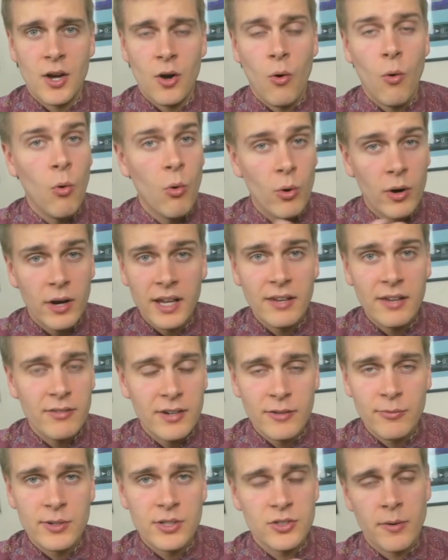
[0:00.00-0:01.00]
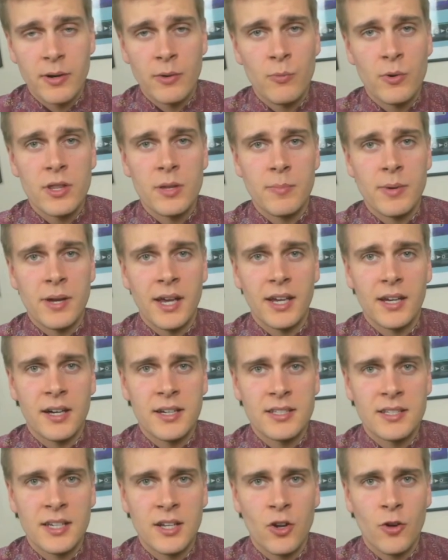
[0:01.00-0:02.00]
or even if we're strumming with a pick, I
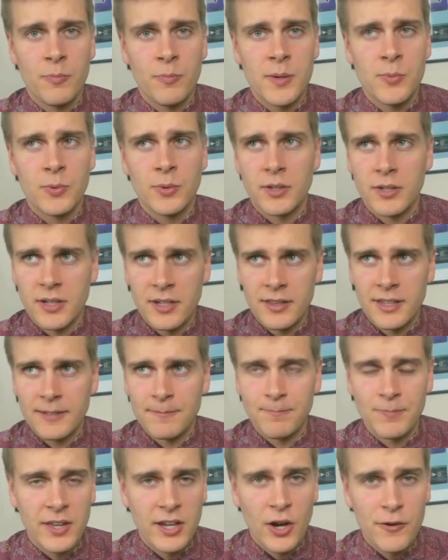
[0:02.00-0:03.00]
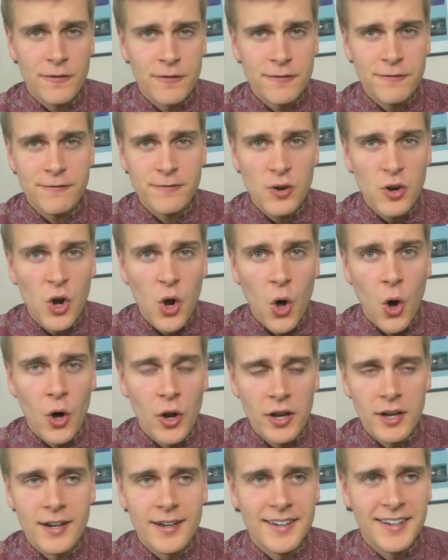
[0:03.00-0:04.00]
see a lot of people kind of they go full
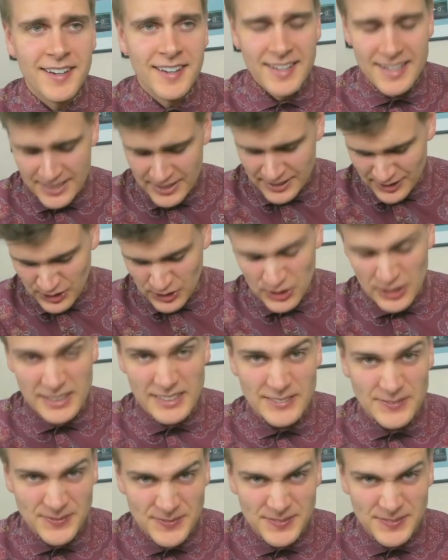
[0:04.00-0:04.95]
on trying to